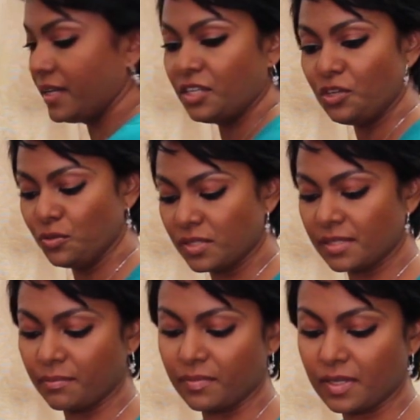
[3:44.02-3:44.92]
ahead and use
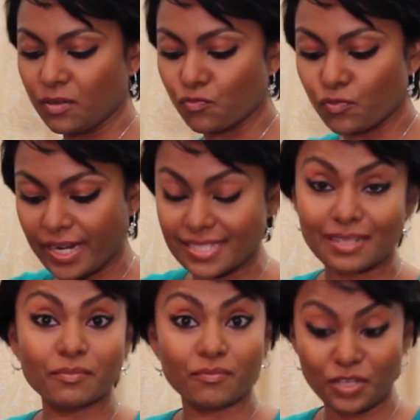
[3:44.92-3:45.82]
some
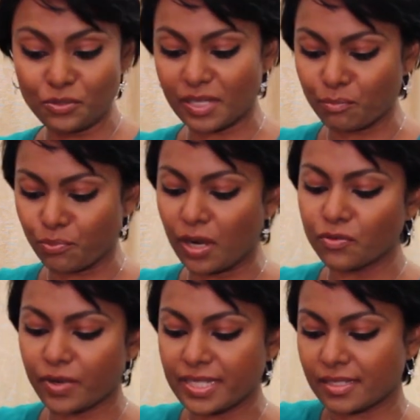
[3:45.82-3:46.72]
rice. I'm using
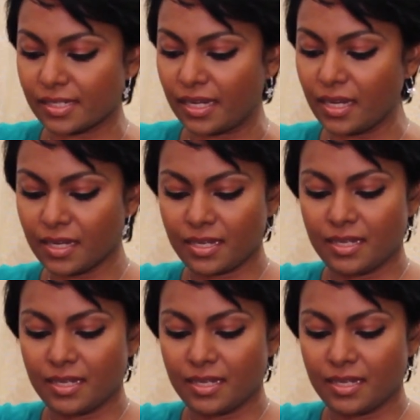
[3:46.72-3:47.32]
brown rice today.